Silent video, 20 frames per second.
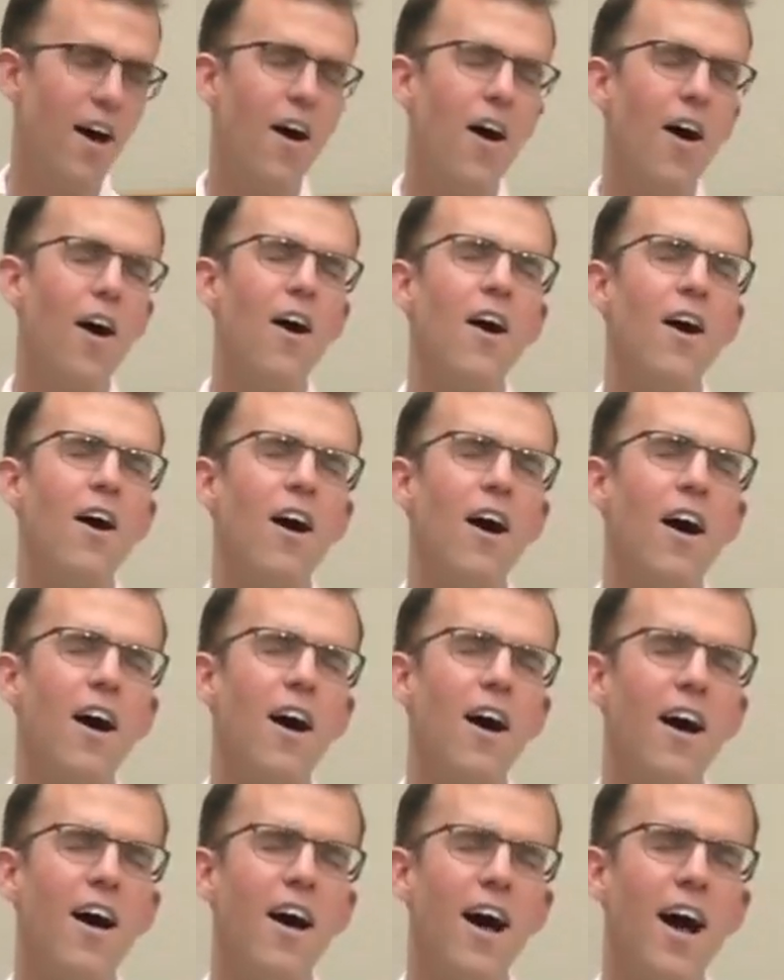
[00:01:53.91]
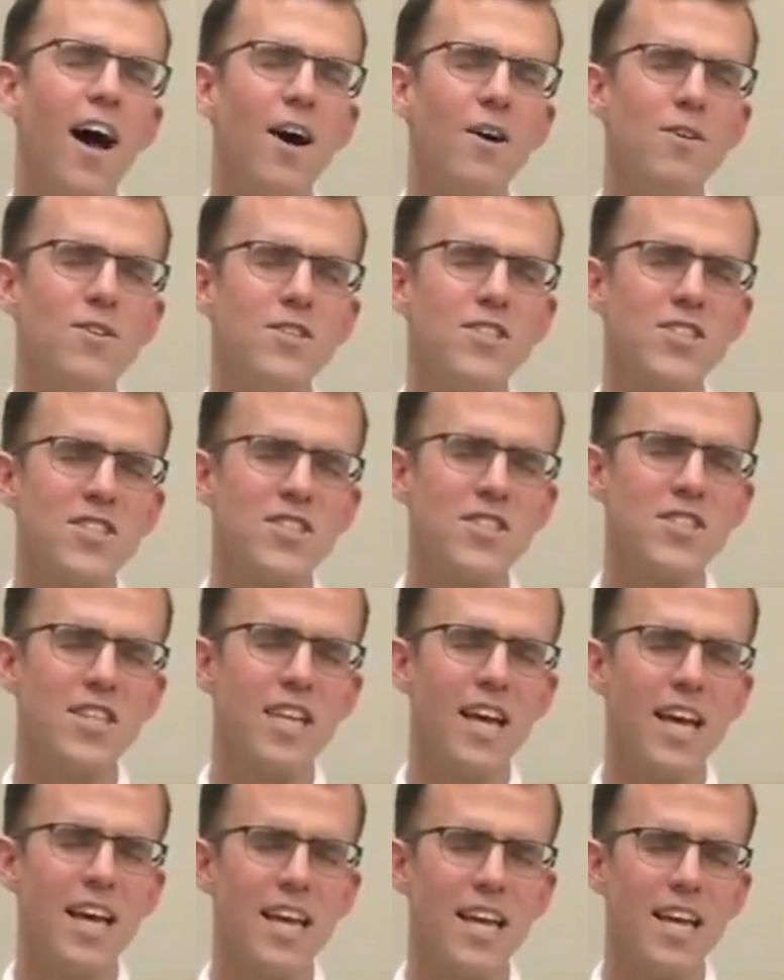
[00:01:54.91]
Oh, I was just
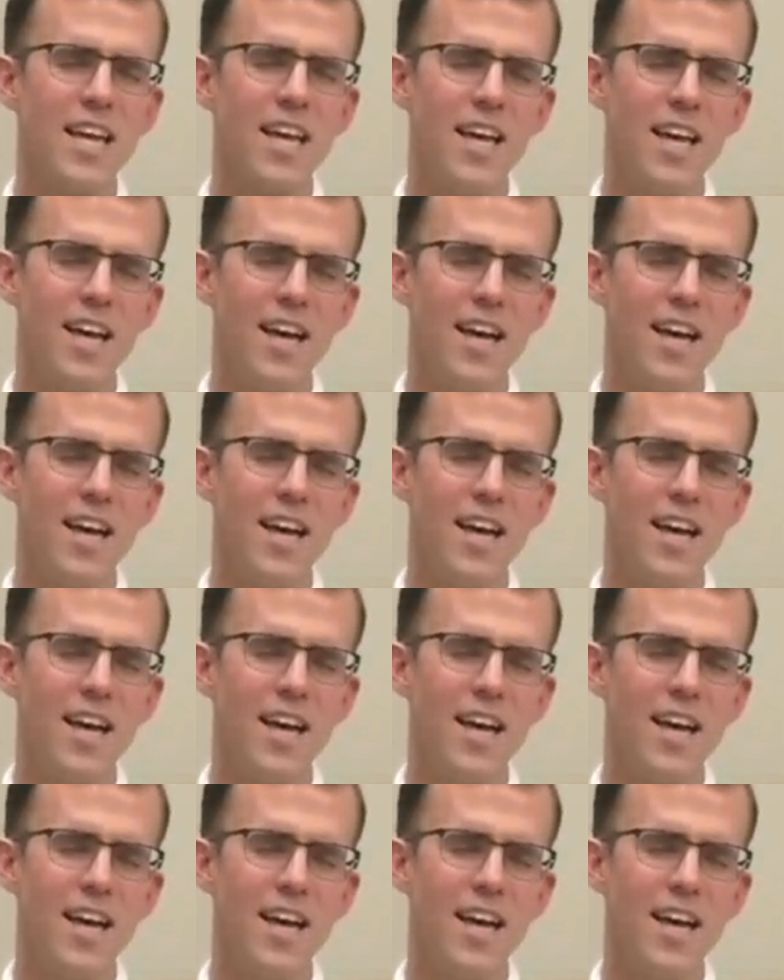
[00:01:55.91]
like